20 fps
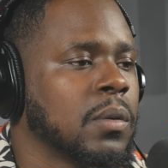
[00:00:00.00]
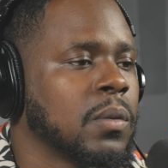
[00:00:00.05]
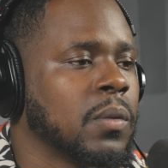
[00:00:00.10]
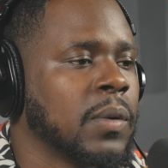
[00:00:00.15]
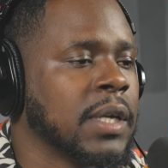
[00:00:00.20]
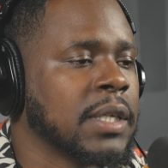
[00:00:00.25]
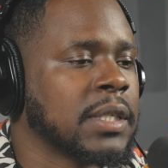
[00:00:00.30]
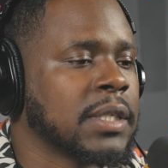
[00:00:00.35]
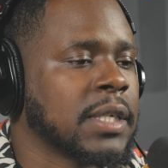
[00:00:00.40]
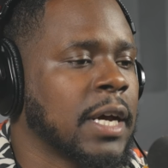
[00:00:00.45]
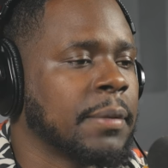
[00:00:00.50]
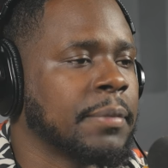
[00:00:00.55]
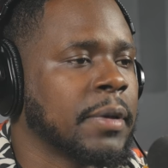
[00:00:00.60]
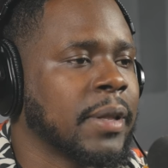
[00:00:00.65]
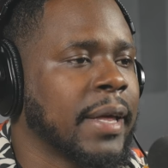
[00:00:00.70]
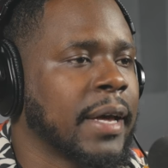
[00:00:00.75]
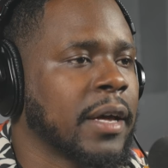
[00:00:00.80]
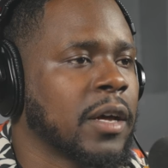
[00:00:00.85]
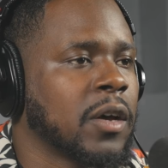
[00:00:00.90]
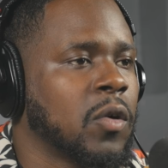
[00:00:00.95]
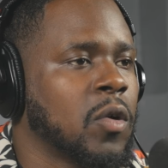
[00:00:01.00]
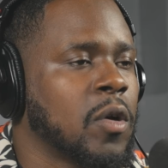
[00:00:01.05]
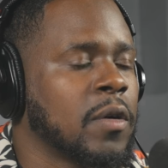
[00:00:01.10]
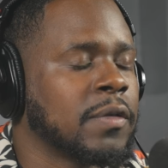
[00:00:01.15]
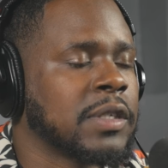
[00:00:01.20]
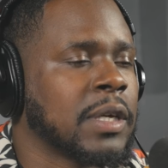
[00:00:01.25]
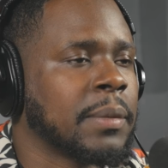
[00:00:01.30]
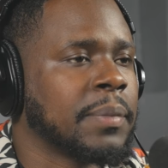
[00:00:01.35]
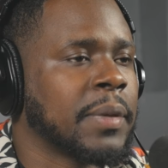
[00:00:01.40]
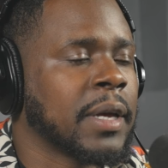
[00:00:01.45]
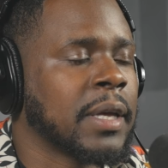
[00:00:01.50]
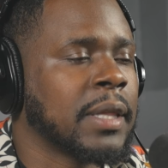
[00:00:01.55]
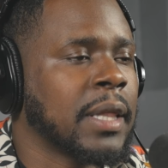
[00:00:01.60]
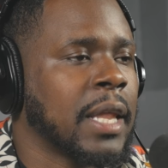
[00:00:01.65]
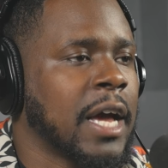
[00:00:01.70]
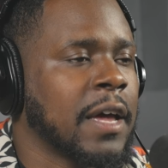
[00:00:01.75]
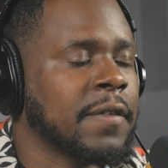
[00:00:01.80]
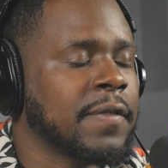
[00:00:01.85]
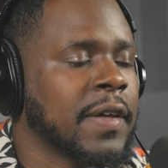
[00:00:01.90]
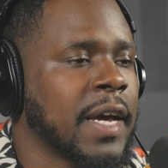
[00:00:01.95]
When it's time to let go of something in
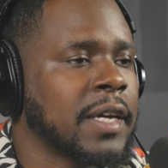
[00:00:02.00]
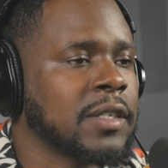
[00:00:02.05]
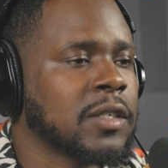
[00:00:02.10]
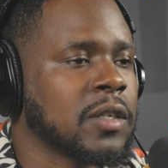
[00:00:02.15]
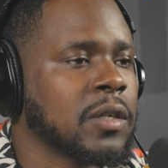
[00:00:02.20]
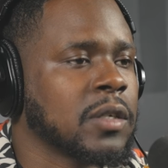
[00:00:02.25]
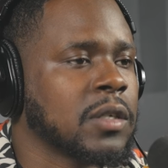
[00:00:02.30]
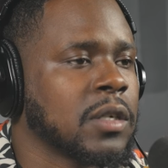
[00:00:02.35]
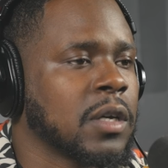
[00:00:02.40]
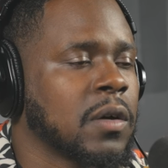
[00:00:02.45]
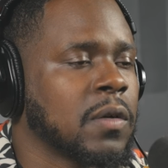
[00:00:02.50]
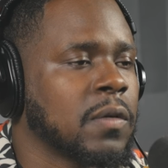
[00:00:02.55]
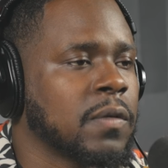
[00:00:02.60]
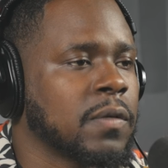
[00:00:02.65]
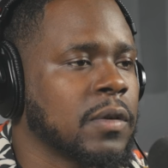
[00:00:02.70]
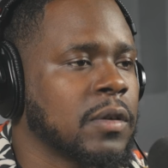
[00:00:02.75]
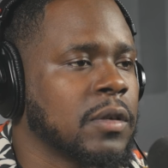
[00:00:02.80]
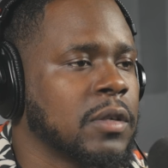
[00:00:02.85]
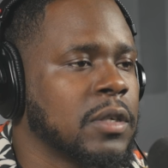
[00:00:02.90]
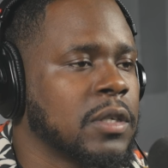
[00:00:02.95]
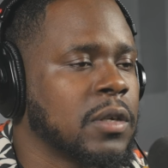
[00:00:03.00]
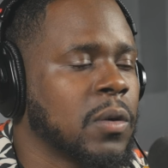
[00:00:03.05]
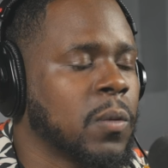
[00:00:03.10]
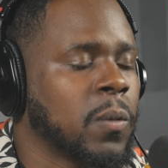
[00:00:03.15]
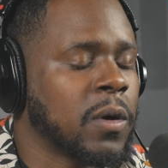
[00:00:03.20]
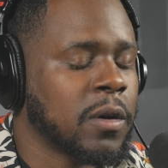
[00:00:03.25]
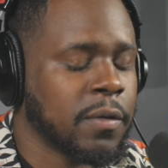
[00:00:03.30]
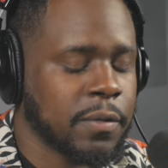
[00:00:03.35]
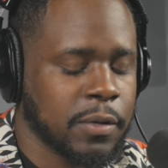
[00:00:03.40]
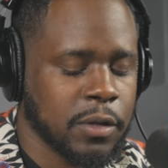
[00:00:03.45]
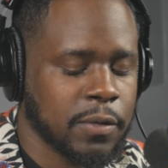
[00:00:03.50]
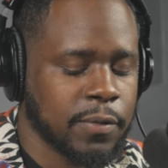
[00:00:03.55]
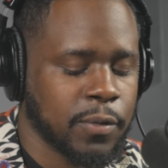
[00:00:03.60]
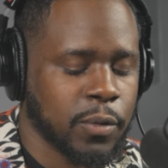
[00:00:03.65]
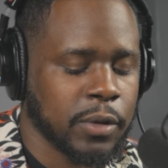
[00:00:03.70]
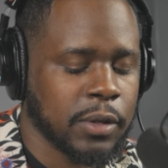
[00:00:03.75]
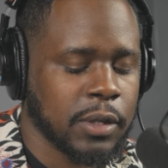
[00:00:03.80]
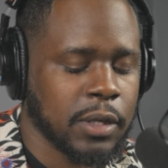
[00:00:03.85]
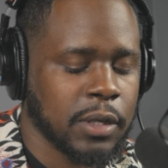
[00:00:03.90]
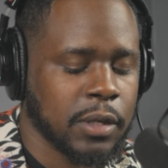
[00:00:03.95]
life, ask yourself is it one of these
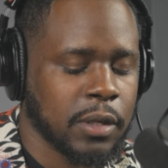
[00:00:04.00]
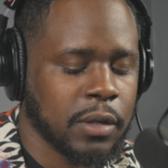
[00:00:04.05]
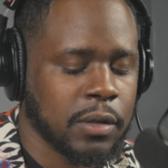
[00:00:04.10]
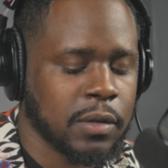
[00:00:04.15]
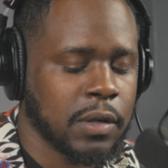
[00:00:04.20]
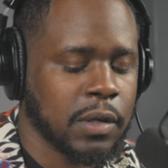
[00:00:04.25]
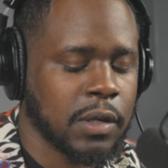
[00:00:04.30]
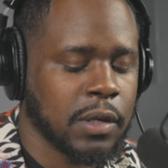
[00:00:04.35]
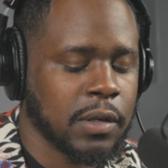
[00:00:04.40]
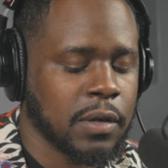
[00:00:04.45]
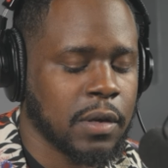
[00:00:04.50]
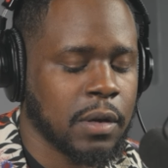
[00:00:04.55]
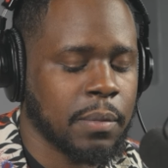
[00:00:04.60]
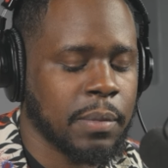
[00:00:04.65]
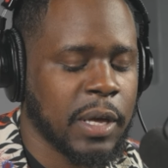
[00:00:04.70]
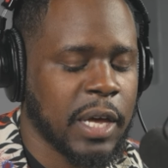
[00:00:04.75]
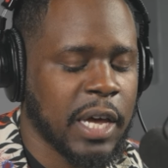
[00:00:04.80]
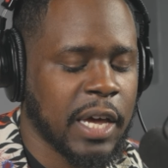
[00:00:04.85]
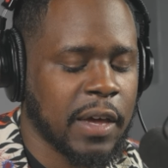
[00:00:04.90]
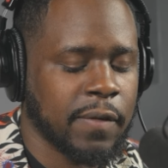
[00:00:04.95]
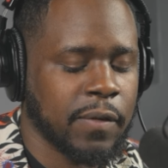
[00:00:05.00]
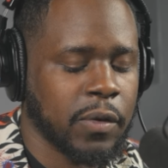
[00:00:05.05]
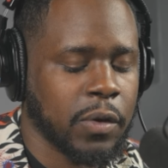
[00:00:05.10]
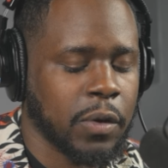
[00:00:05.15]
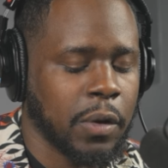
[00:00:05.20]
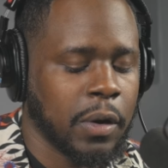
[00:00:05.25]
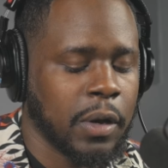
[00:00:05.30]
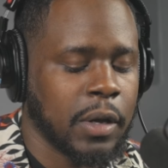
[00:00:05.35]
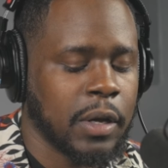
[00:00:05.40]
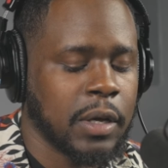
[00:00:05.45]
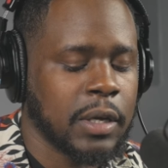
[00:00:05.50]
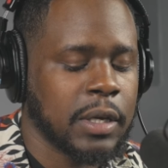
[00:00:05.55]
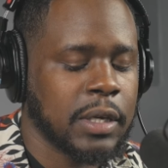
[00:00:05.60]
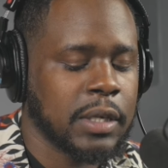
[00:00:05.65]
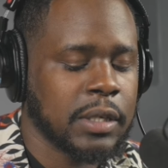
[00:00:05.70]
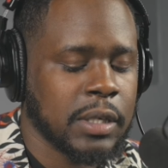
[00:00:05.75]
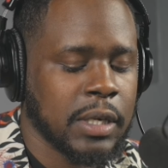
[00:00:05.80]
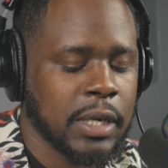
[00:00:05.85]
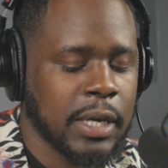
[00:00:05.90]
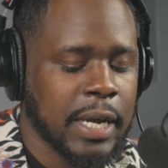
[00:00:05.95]
four things? Is it a behavior?
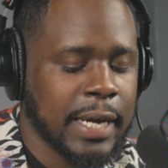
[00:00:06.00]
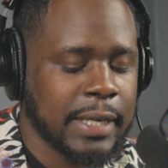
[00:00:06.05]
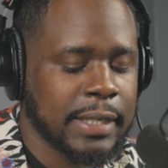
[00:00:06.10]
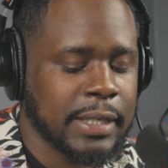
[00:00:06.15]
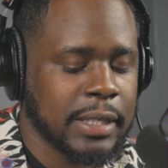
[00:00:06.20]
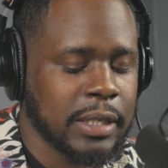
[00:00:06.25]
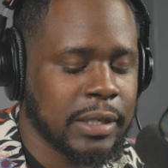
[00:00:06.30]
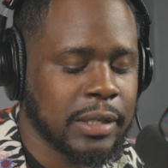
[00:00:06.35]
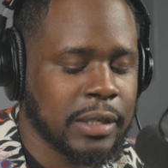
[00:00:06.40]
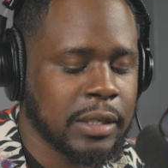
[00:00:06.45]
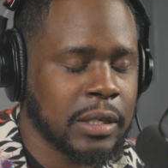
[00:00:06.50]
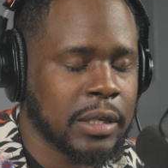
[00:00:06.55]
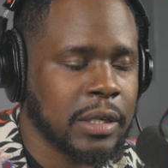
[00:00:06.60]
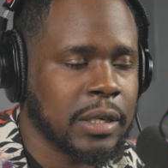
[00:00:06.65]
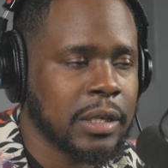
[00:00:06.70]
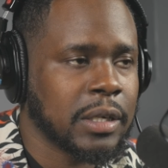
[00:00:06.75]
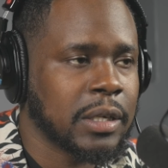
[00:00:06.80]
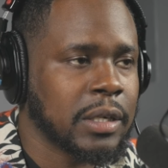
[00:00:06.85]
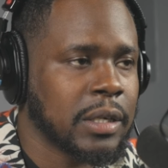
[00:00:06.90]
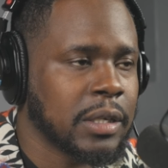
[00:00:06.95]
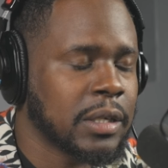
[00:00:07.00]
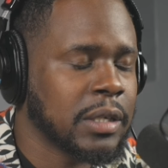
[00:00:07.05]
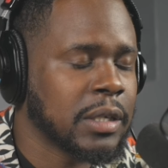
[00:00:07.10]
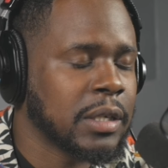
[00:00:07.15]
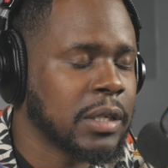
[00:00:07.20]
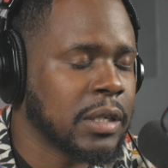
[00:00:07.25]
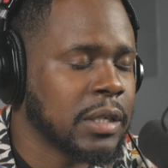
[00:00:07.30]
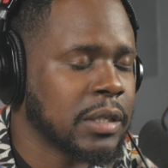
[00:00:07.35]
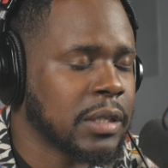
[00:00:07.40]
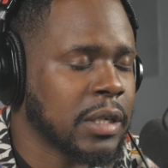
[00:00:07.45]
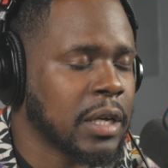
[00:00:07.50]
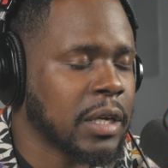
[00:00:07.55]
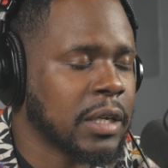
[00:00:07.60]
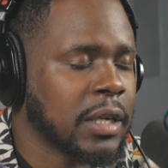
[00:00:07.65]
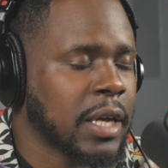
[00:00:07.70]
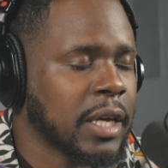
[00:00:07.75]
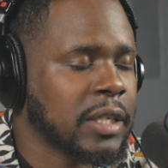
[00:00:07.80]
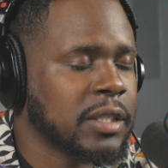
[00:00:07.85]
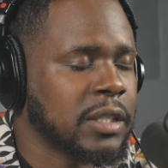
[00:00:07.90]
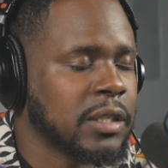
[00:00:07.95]
Is it an idea? Is it
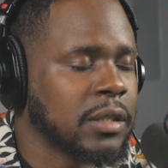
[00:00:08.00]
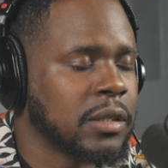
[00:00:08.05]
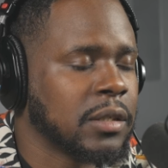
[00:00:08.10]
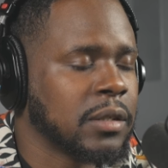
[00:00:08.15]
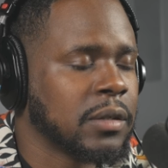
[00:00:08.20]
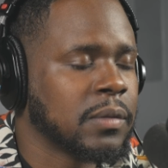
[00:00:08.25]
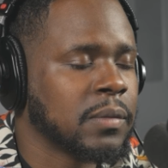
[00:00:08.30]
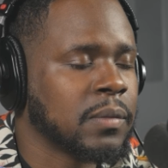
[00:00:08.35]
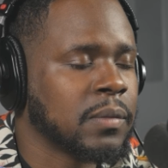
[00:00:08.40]
connection?